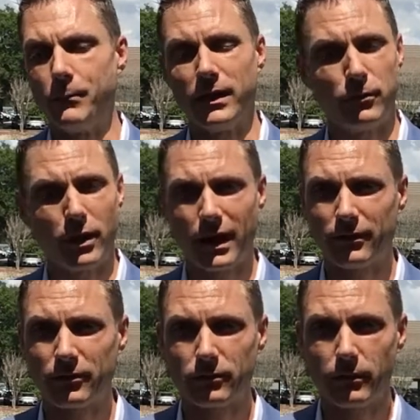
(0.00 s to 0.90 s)
If you
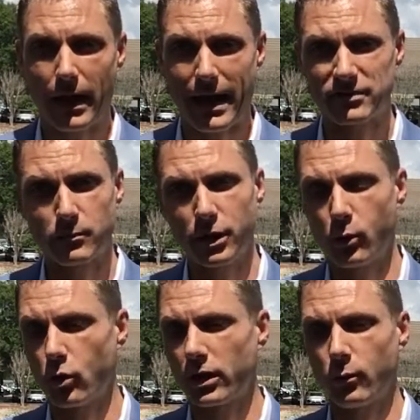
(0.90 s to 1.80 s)
guys have somebody you're
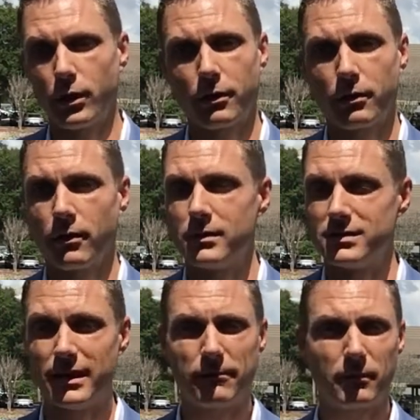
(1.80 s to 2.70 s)
working with,
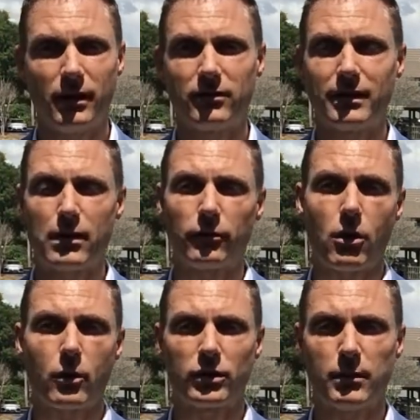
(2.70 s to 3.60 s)
definitely sit down and
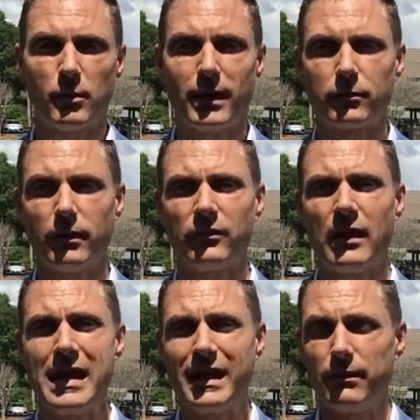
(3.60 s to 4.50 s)
talk with them about this.
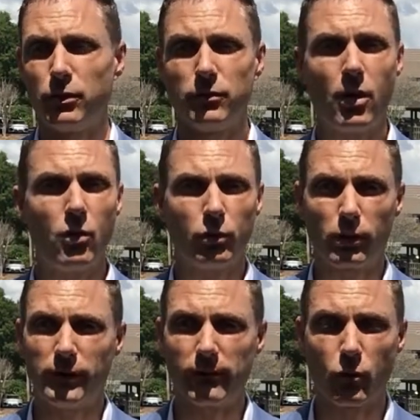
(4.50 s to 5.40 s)
If you don't, or
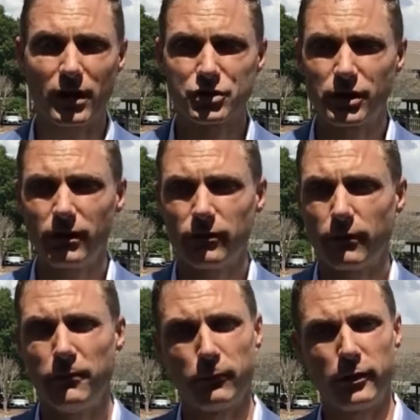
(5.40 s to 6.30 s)
if you have questions,
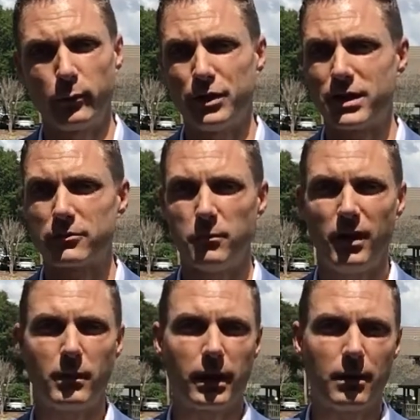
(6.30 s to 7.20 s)
feel free to reach out to me
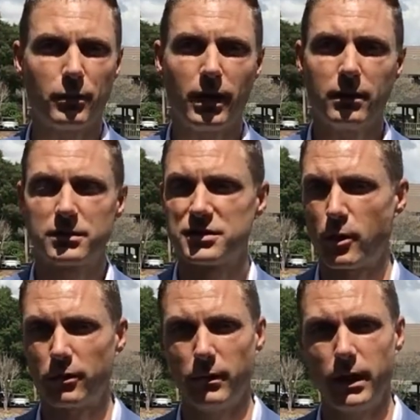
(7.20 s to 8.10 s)
and my company,
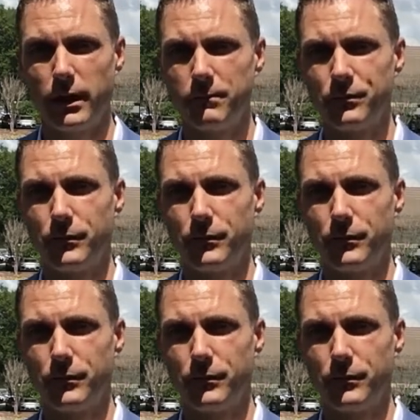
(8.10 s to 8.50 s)
Spartan Media.